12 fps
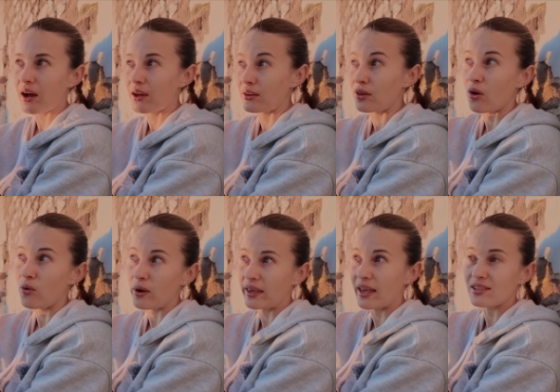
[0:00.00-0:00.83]
I don't
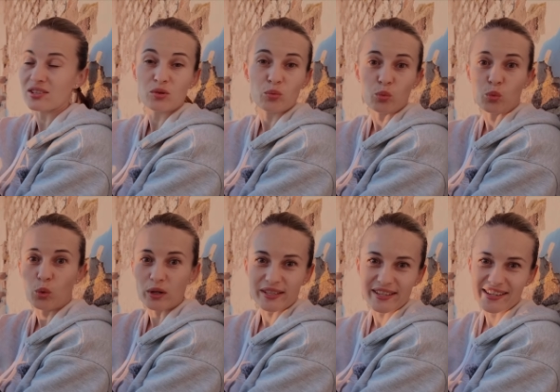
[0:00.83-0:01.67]
know against
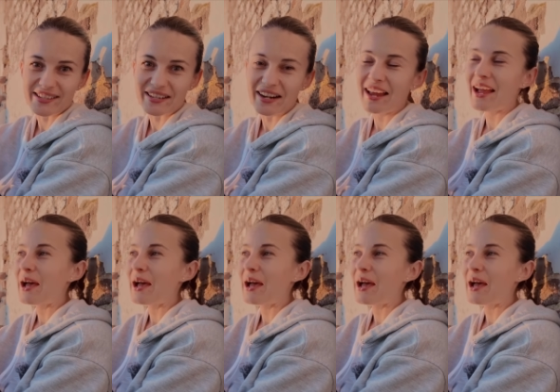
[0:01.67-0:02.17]
what year,